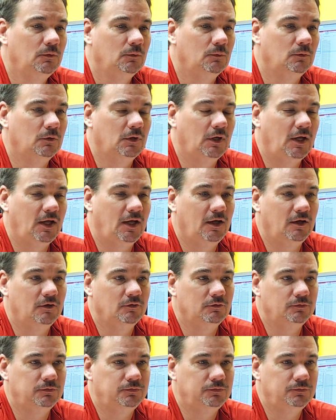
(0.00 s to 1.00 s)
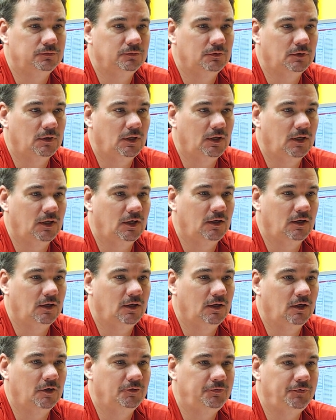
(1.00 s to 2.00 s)
We'll have
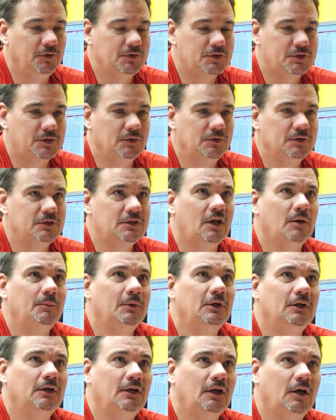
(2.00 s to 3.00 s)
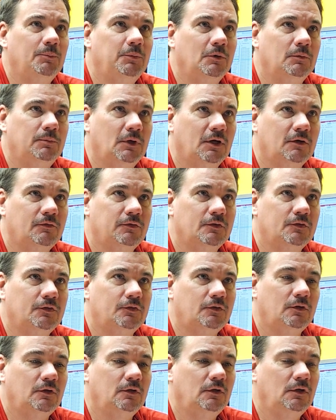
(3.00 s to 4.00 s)
a few students come in and help with
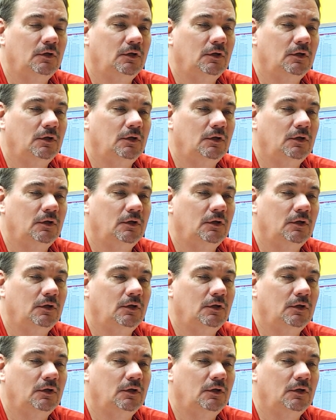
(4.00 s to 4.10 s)
breakfast,